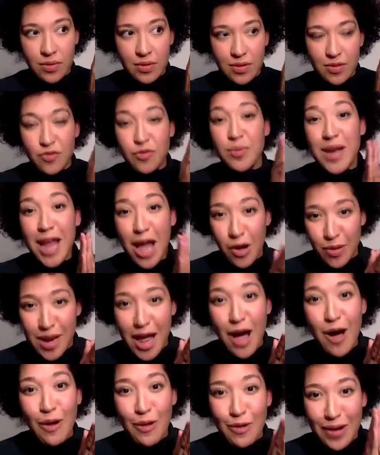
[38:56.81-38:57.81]
from now
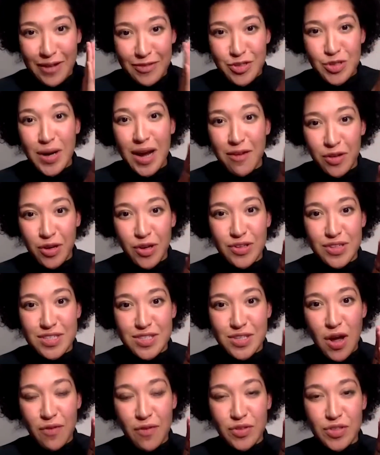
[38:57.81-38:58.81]
now after having these
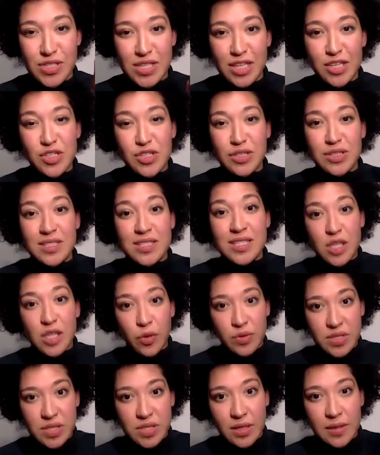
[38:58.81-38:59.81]
conversations there
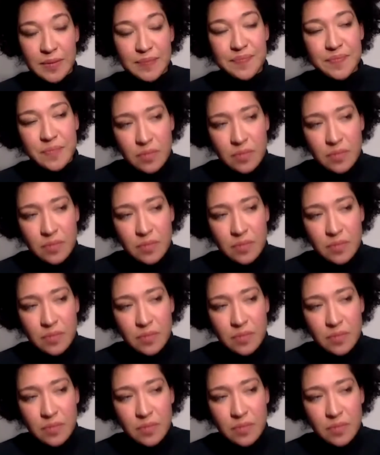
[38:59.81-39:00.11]
was a